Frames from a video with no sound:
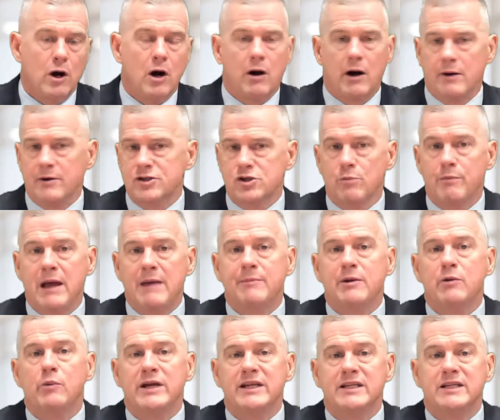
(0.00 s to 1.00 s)
all right, so maybe
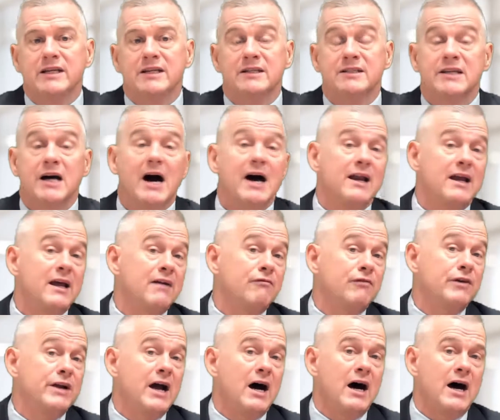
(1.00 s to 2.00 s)
we didn't dot
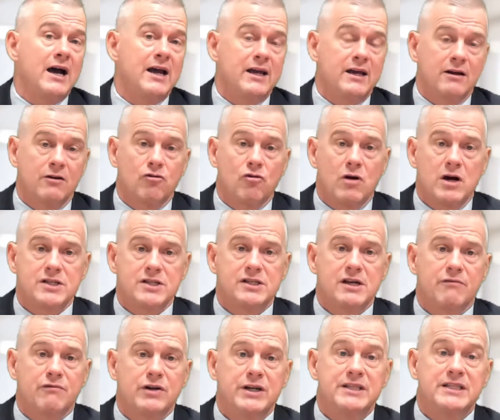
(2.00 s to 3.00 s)
every I and cross
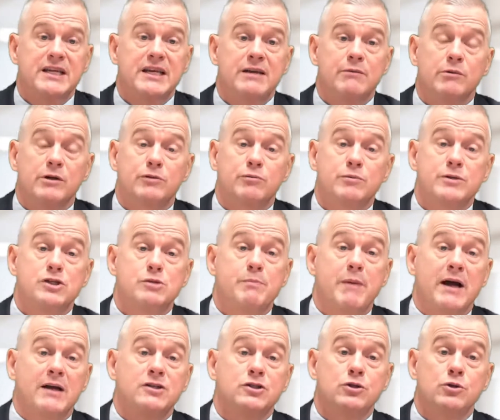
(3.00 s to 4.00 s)
every T with
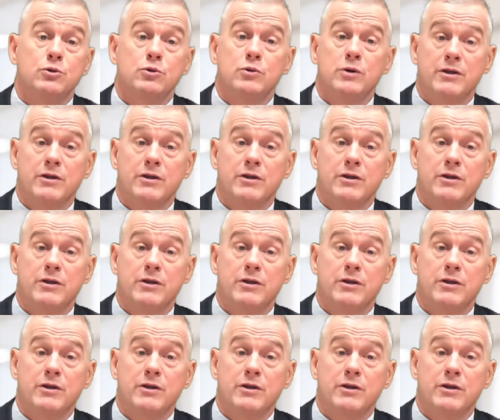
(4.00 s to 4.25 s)
respect to